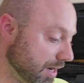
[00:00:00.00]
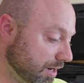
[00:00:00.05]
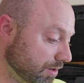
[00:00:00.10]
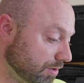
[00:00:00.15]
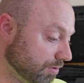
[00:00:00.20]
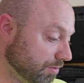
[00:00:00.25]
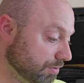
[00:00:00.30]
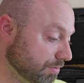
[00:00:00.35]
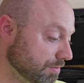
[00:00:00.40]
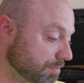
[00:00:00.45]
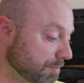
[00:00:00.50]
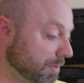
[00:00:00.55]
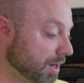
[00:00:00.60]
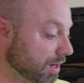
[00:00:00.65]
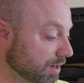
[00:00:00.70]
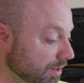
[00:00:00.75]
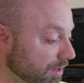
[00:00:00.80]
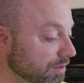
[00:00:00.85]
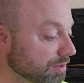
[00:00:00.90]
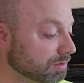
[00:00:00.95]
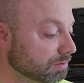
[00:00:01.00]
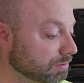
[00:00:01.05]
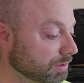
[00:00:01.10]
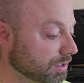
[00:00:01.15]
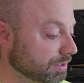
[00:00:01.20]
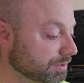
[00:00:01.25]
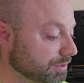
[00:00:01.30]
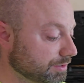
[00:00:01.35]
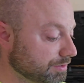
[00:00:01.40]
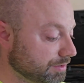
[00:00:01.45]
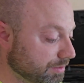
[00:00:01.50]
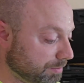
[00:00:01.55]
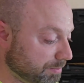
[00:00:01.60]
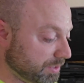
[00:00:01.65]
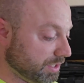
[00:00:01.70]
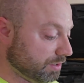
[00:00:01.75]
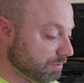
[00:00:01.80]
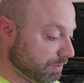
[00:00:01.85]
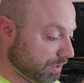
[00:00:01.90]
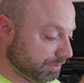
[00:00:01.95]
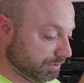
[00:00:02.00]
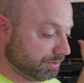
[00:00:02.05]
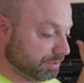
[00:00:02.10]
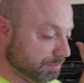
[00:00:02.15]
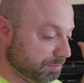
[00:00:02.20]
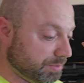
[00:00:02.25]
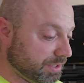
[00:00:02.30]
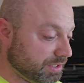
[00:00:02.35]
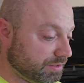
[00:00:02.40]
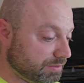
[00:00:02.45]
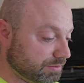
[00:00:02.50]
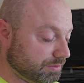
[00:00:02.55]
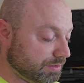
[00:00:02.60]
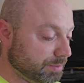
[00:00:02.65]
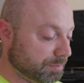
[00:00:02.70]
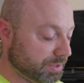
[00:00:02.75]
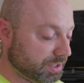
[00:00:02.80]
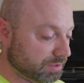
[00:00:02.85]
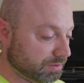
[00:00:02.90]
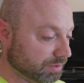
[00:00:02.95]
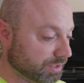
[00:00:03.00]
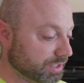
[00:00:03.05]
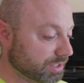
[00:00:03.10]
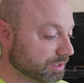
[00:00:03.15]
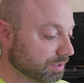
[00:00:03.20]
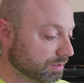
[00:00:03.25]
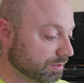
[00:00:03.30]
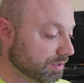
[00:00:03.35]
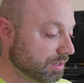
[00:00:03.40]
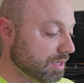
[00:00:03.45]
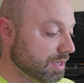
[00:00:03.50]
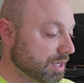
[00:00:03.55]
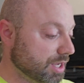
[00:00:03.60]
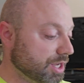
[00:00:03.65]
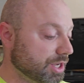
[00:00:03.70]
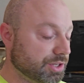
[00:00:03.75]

Now, my other welder, the MIG welder, the big Lincoln,